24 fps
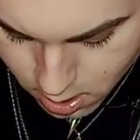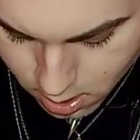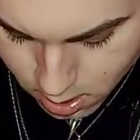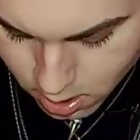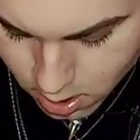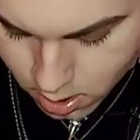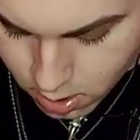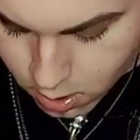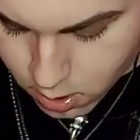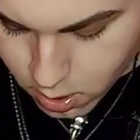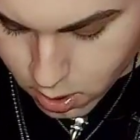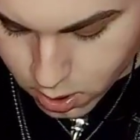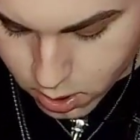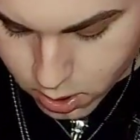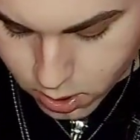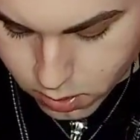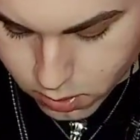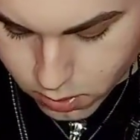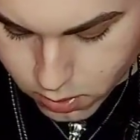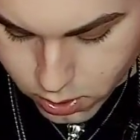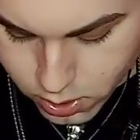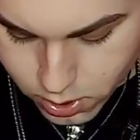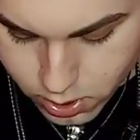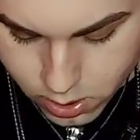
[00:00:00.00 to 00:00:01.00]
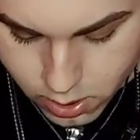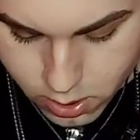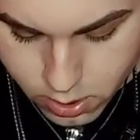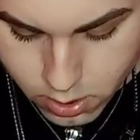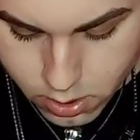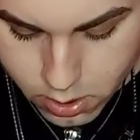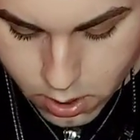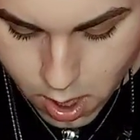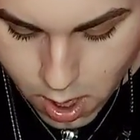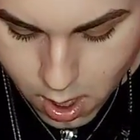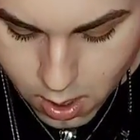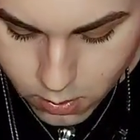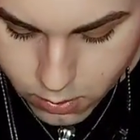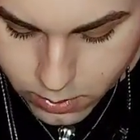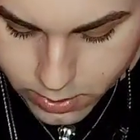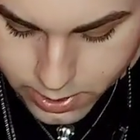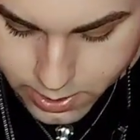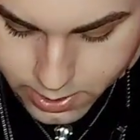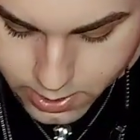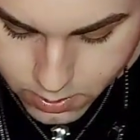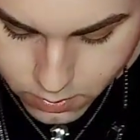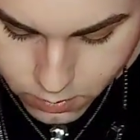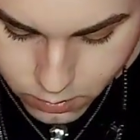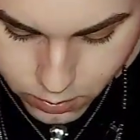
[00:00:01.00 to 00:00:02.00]
Conclusions are
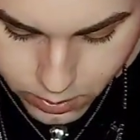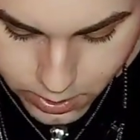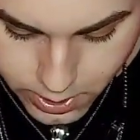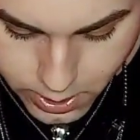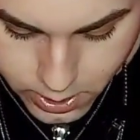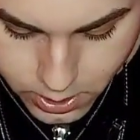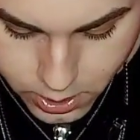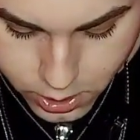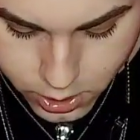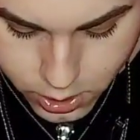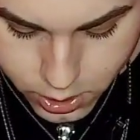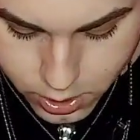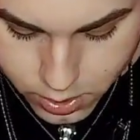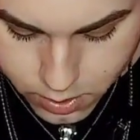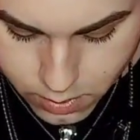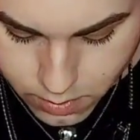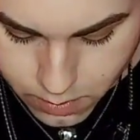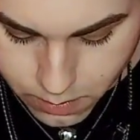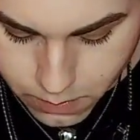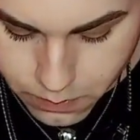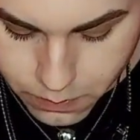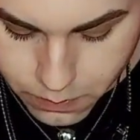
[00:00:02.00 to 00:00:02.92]
within reach.